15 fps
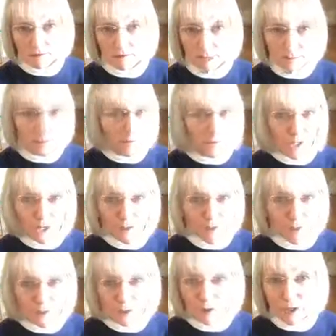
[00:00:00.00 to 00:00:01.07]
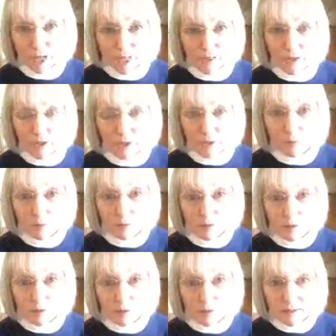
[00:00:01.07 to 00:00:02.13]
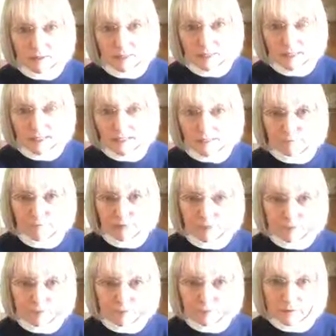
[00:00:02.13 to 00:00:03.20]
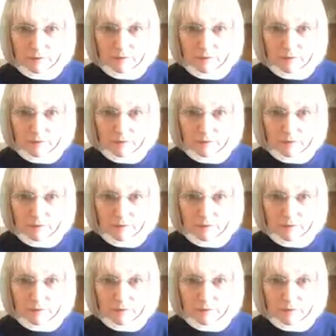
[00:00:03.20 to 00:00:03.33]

People know when you're not home. And if your